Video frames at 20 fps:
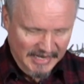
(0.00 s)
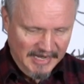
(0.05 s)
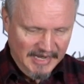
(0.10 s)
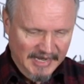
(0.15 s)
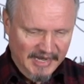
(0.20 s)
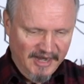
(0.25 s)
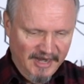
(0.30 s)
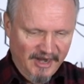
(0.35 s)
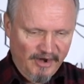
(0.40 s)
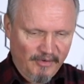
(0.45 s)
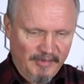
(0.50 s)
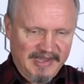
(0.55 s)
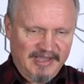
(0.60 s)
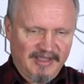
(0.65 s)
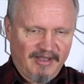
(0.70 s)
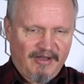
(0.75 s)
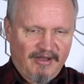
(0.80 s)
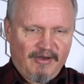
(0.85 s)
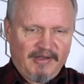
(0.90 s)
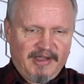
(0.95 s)
Here we
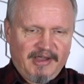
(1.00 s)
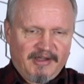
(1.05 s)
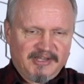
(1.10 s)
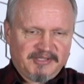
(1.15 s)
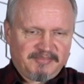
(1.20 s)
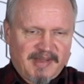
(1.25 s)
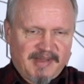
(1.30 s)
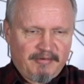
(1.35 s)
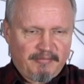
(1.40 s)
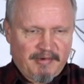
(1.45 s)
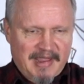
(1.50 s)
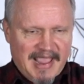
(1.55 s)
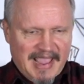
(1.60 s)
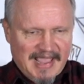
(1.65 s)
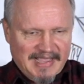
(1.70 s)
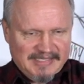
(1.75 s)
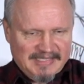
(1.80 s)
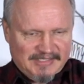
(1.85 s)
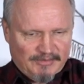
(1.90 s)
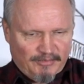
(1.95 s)
go, here's my
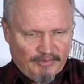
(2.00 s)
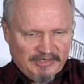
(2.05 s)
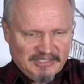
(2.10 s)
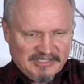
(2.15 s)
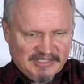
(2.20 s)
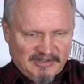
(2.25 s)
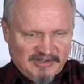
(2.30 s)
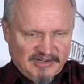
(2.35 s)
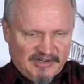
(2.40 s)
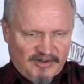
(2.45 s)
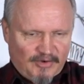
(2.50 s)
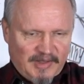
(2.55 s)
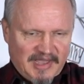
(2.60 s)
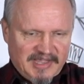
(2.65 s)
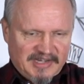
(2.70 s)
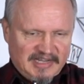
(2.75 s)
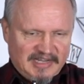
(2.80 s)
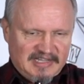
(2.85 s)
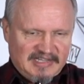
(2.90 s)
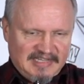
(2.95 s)
rags. We're just gonna go
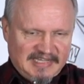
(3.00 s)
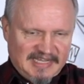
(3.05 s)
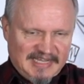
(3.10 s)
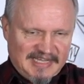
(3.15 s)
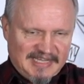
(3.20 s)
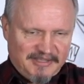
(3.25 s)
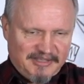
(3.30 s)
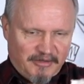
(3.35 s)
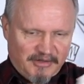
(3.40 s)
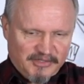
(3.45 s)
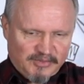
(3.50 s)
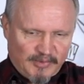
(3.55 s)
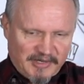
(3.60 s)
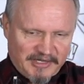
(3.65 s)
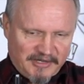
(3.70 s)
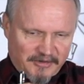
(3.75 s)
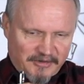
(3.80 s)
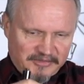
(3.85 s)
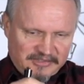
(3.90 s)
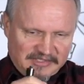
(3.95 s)
ahead and clean those
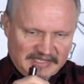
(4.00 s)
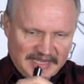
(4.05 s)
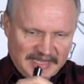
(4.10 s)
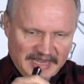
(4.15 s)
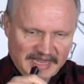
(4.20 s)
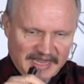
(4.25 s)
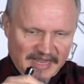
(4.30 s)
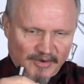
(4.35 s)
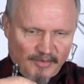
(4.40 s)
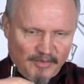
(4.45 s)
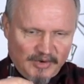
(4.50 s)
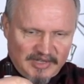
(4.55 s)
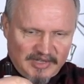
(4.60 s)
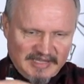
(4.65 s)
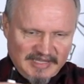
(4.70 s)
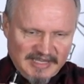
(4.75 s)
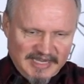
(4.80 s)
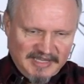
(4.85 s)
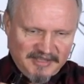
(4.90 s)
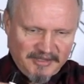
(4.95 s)
windows. We'll
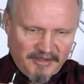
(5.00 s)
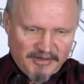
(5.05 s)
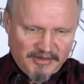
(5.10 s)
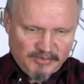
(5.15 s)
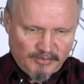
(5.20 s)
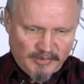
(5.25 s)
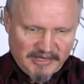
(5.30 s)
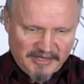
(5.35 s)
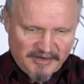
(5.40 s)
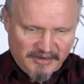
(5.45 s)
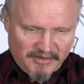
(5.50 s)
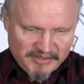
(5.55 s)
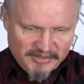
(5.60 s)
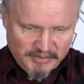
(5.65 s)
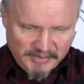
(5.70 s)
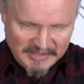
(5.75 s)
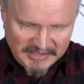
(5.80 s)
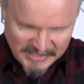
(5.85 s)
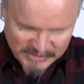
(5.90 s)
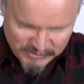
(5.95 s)
clean those windows
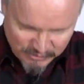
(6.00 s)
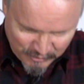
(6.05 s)
with these